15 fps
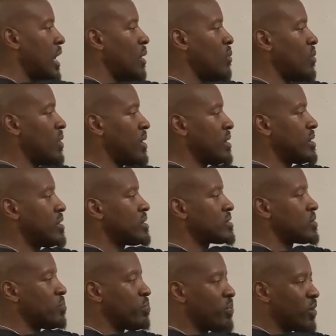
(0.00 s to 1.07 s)
I
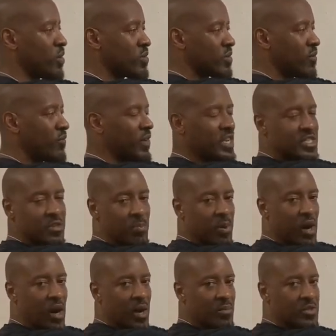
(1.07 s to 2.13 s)
want to face the
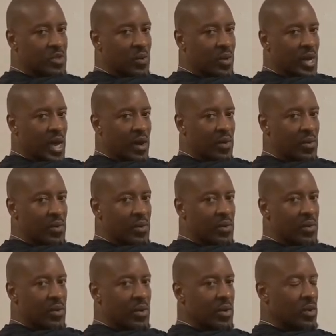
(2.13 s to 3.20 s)
palms going
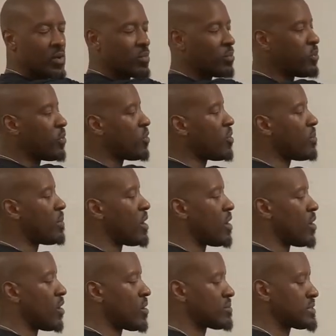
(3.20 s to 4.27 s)
out, pull my
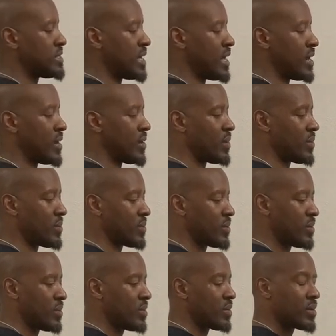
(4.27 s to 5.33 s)
arms down
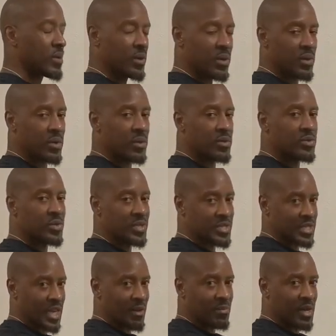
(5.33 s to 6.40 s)
to the
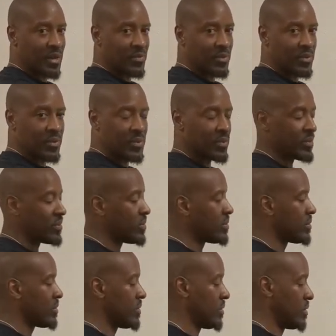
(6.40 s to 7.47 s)
same level,
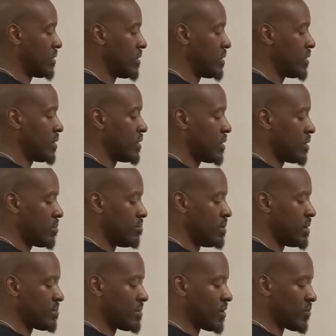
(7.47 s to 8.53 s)

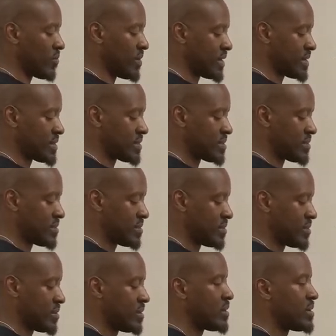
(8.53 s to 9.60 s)
bend my wrists,
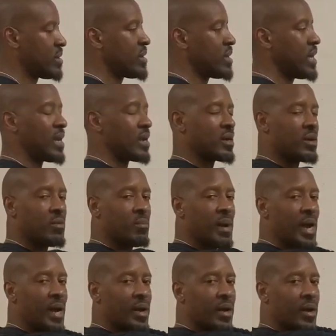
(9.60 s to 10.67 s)
and come
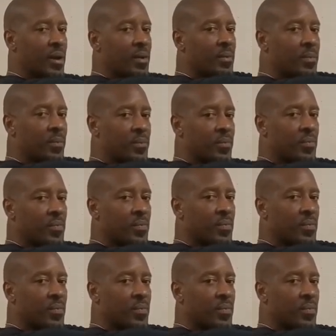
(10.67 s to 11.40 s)
back up.